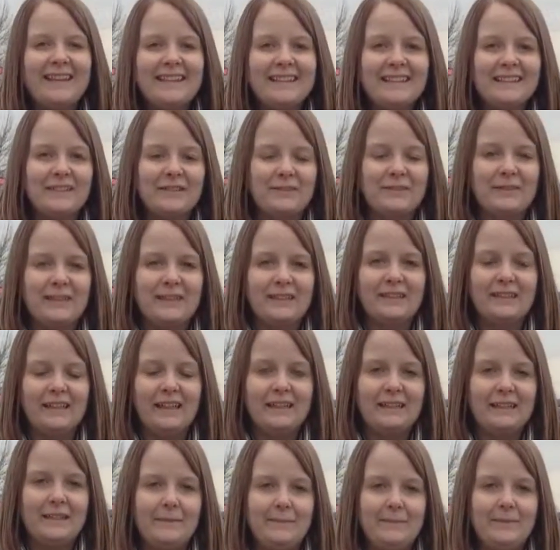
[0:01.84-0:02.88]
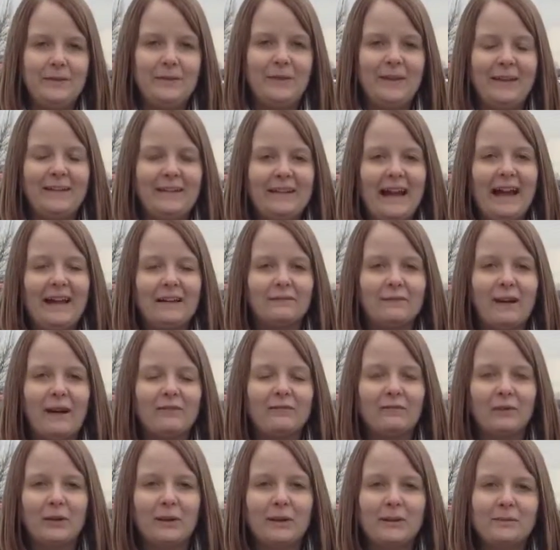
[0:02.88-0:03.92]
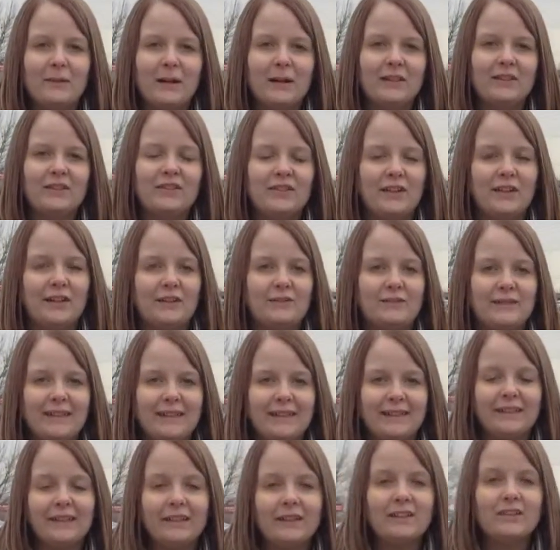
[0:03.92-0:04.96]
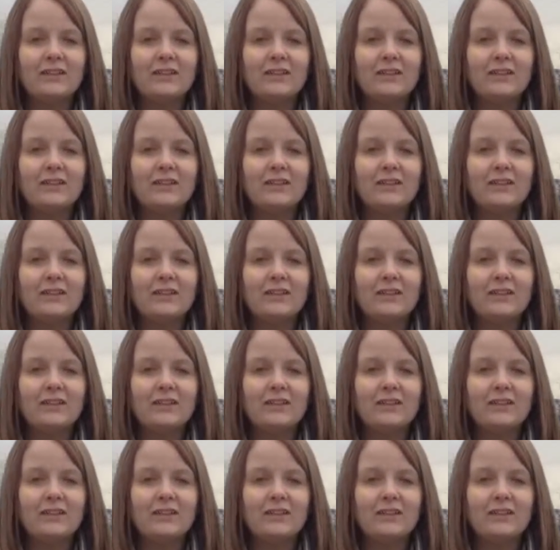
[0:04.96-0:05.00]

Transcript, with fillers: This is Crystal at Team Toyota on Route forty-one in Schererville, here to